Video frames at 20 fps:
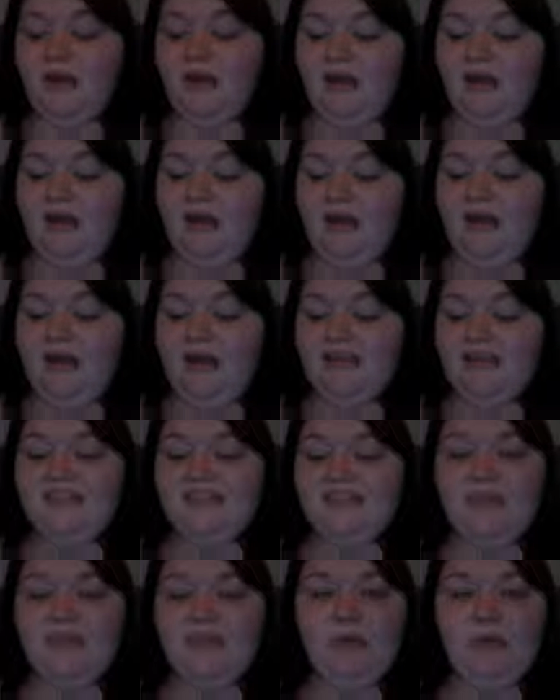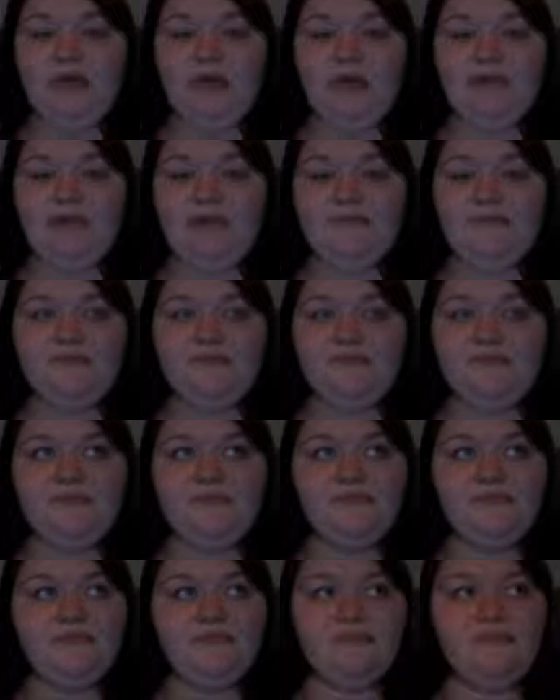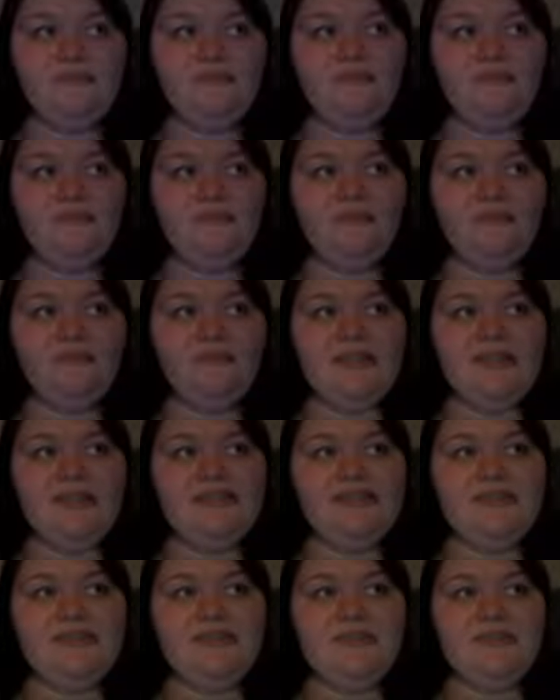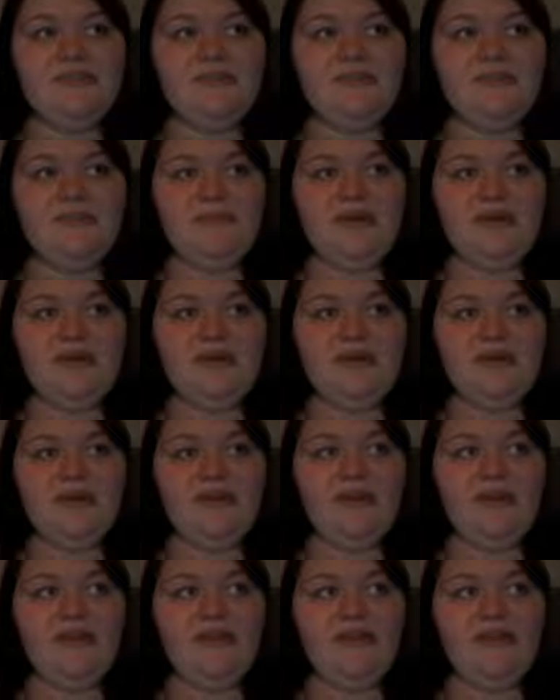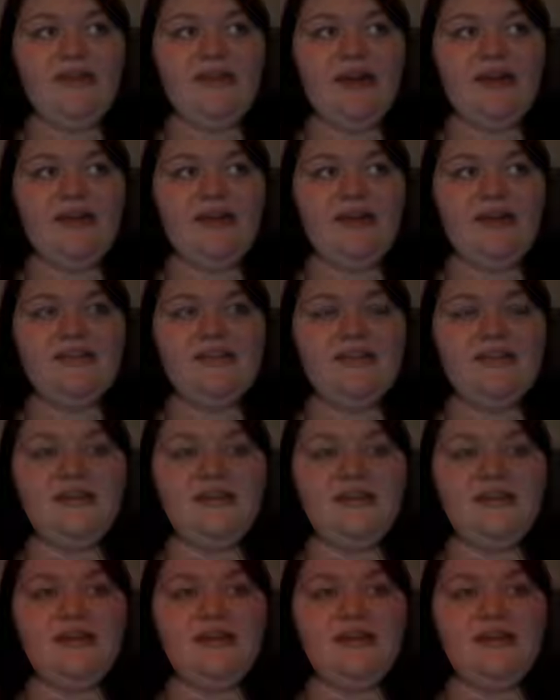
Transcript: As time went on, it seemed to me that